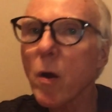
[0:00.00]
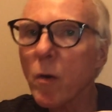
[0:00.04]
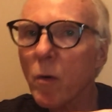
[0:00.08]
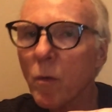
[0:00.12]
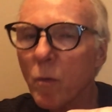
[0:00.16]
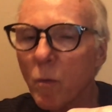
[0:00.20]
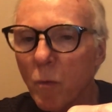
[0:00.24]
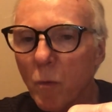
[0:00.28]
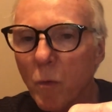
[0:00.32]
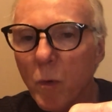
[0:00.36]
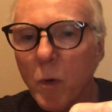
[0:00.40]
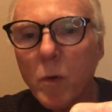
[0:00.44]

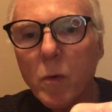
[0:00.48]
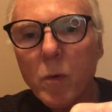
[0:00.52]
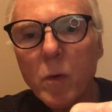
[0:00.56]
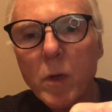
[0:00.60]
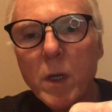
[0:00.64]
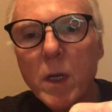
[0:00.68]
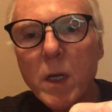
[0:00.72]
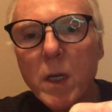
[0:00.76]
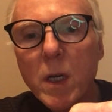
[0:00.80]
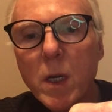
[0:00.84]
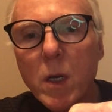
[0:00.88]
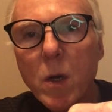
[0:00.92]

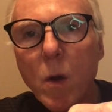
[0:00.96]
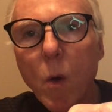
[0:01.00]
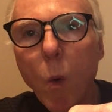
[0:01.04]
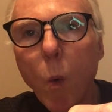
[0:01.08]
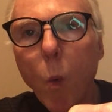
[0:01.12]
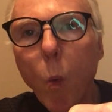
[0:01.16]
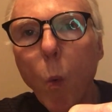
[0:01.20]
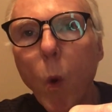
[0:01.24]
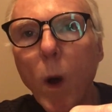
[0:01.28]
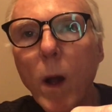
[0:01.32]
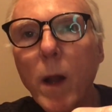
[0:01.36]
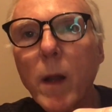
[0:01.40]

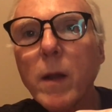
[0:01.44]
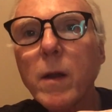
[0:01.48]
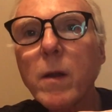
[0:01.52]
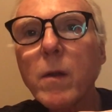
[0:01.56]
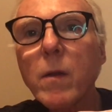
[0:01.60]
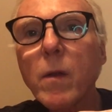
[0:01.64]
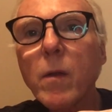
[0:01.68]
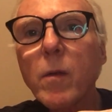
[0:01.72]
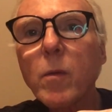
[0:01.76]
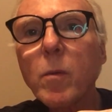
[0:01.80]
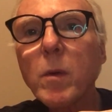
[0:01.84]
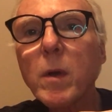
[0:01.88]

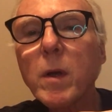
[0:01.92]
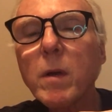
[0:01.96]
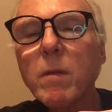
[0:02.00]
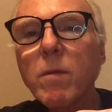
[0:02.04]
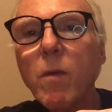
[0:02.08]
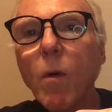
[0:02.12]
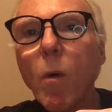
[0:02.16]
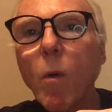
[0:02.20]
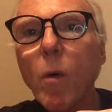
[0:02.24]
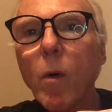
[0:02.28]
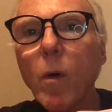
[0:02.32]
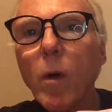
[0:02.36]

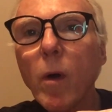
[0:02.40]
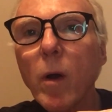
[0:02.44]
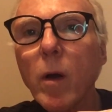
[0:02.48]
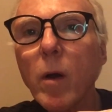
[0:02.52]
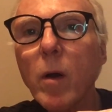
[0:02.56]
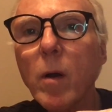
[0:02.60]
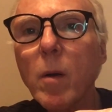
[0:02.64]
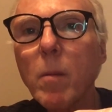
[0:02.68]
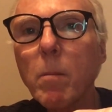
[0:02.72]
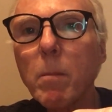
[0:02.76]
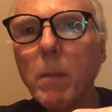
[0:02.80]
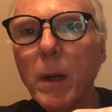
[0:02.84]
ROUTE134
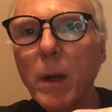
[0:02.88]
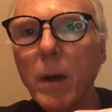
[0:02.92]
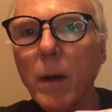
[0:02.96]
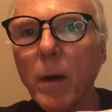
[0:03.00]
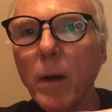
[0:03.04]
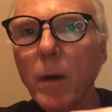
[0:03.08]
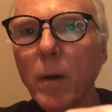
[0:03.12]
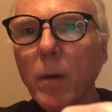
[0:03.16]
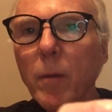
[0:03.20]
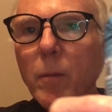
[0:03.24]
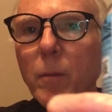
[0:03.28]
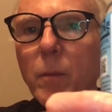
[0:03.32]

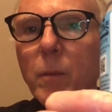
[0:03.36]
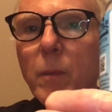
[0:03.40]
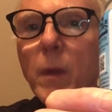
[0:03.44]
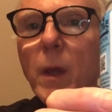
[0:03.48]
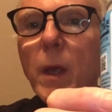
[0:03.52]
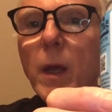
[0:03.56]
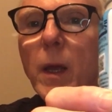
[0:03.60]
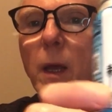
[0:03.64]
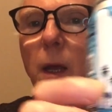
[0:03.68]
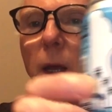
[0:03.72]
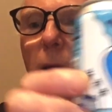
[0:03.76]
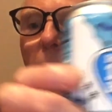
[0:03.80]
Beer,
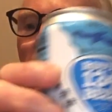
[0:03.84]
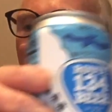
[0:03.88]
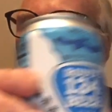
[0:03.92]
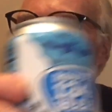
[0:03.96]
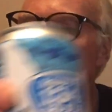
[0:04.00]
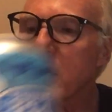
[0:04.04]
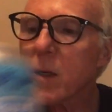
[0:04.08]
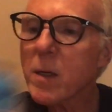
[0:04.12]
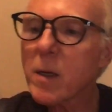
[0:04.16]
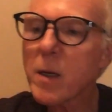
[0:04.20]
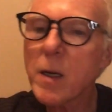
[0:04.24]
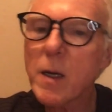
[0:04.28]

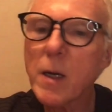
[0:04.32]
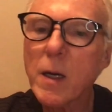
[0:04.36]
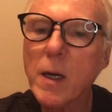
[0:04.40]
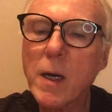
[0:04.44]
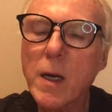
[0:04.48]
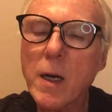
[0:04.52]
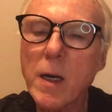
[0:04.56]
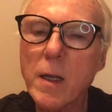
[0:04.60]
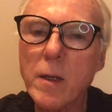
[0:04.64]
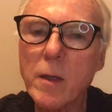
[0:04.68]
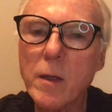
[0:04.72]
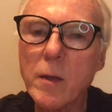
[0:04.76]
and
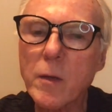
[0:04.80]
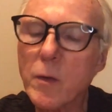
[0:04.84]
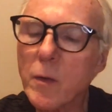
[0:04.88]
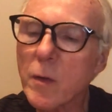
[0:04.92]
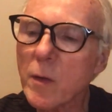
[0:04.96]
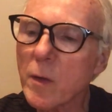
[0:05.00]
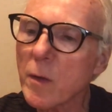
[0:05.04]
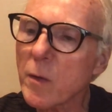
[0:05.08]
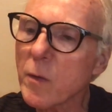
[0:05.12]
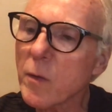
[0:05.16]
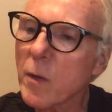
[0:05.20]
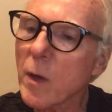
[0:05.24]
this
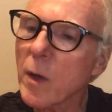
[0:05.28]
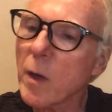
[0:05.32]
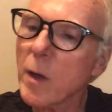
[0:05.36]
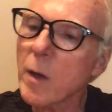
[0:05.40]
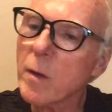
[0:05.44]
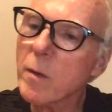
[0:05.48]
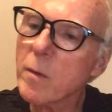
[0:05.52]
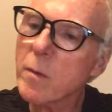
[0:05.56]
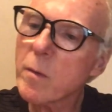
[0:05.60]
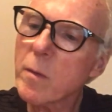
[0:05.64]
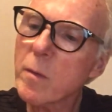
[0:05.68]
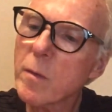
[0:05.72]
is
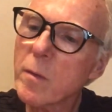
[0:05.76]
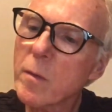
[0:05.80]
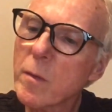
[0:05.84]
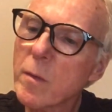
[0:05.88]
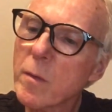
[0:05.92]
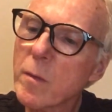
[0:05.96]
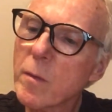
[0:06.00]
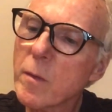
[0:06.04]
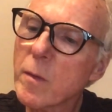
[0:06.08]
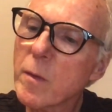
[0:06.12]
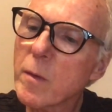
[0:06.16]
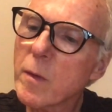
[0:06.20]
so
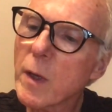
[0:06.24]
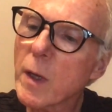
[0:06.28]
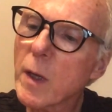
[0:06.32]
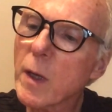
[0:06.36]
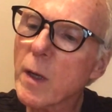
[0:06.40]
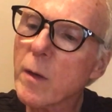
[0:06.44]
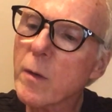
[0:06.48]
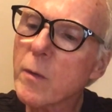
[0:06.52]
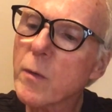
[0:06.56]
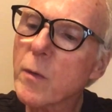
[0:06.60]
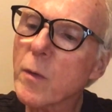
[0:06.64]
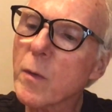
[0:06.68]

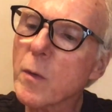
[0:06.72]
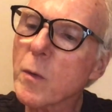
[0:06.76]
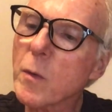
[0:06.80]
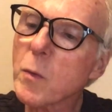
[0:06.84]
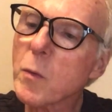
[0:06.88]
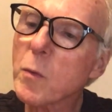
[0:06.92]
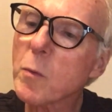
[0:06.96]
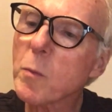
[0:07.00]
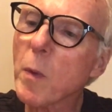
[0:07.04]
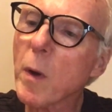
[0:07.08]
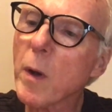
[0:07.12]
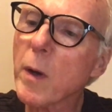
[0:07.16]
this
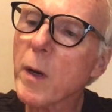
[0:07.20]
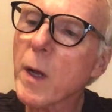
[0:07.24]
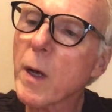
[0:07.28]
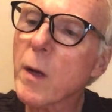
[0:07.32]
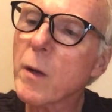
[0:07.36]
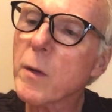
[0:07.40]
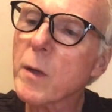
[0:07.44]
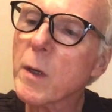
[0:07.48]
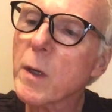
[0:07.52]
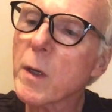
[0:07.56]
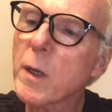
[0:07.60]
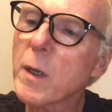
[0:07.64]
was brought
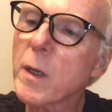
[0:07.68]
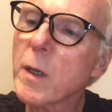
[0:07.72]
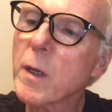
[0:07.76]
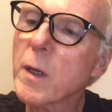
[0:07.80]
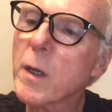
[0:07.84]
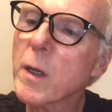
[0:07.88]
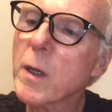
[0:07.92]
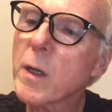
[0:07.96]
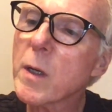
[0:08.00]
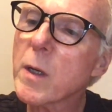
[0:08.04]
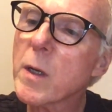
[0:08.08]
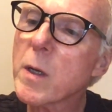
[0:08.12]
out
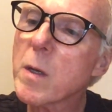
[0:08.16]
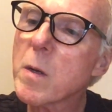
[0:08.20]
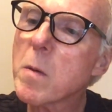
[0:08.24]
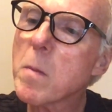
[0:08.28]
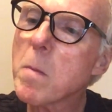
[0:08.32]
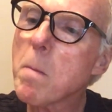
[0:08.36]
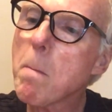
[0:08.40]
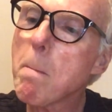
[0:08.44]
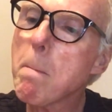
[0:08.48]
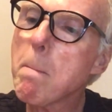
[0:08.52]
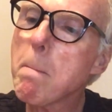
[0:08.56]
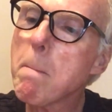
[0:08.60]

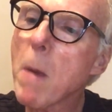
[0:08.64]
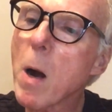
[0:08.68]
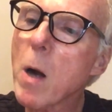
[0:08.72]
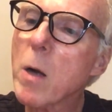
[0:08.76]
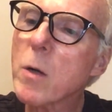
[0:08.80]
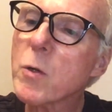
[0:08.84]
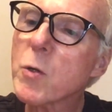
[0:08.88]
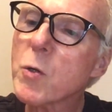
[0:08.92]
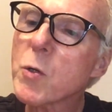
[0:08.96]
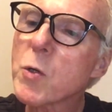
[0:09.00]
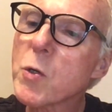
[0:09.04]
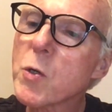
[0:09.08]
in
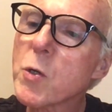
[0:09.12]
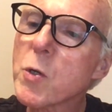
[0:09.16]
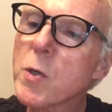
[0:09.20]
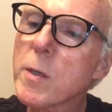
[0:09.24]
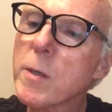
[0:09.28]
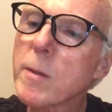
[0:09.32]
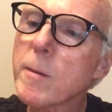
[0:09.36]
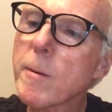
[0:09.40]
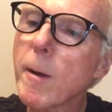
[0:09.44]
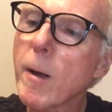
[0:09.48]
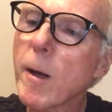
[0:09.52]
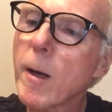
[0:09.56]
March,
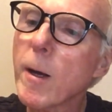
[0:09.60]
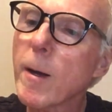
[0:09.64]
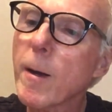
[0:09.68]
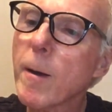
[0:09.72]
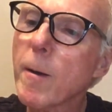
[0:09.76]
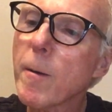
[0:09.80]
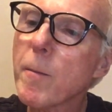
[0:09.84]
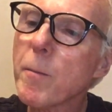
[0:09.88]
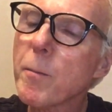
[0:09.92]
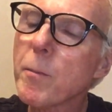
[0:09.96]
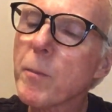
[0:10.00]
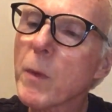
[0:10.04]

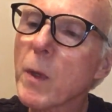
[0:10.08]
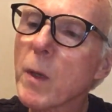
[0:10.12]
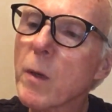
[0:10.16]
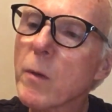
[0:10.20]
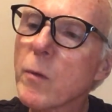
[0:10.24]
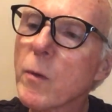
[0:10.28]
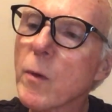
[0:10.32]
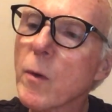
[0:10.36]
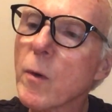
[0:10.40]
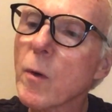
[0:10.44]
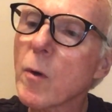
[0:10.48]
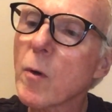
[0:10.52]

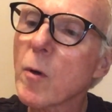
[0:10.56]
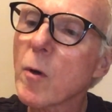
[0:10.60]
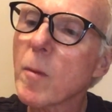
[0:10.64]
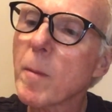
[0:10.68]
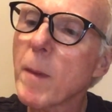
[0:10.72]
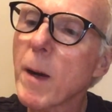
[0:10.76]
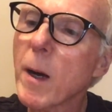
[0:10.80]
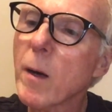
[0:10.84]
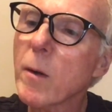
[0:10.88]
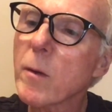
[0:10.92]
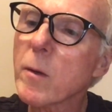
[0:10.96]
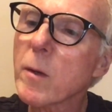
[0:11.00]
so
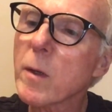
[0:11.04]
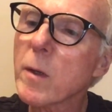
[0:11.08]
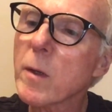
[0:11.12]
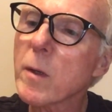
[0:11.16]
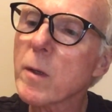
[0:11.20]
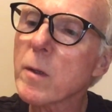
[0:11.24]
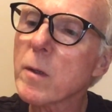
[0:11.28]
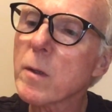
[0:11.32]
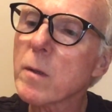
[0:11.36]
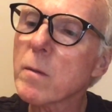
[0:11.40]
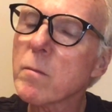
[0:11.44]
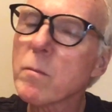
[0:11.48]
about
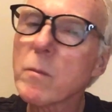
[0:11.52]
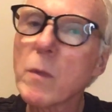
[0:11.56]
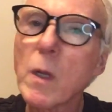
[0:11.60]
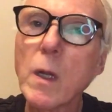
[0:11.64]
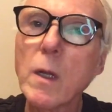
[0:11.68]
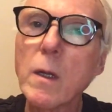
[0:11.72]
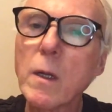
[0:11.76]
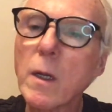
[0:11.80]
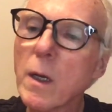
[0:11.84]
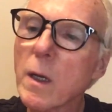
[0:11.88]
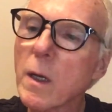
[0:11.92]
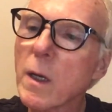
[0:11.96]
a
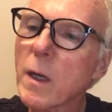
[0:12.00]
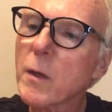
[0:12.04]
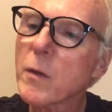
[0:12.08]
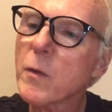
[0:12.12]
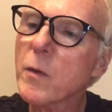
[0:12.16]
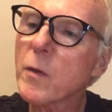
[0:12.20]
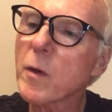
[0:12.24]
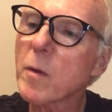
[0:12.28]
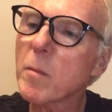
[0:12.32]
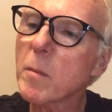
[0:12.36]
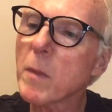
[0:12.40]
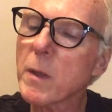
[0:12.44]
little less
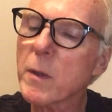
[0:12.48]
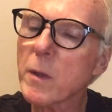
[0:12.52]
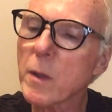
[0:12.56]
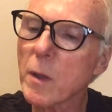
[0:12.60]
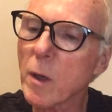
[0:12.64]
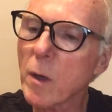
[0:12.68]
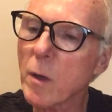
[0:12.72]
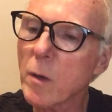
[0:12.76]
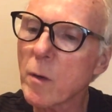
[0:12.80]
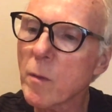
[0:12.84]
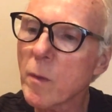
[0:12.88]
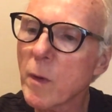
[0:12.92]
than a month
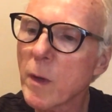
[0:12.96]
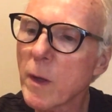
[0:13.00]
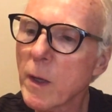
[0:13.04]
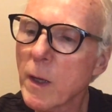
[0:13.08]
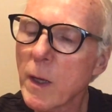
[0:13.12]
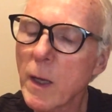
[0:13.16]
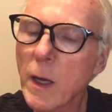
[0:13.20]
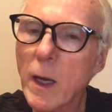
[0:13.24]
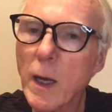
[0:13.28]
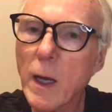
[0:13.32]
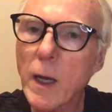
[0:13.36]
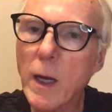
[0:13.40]
ago,
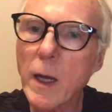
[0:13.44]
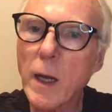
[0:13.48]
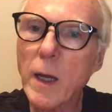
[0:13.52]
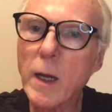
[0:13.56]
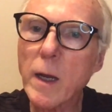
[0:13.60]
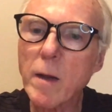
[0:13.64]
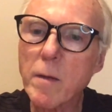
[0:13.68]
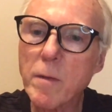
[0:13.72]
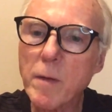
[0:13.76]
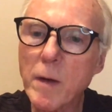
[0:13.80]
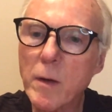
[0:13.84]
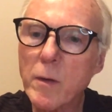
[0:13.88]

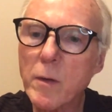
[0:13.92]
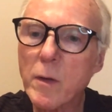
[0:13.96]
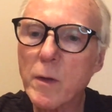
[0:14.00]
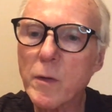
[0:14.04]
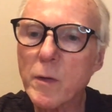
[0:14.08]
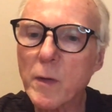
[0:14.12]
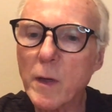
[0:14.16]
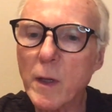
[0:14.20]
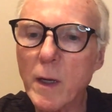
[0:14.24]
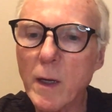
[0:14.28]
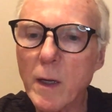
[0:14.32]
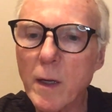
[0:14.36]
and I found
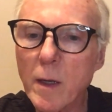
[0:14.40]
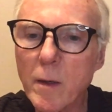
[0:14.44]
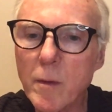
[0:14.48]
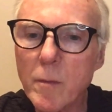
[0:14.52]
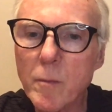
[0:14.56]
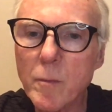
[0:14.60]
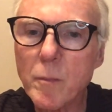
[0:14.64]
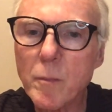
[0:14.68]
this at an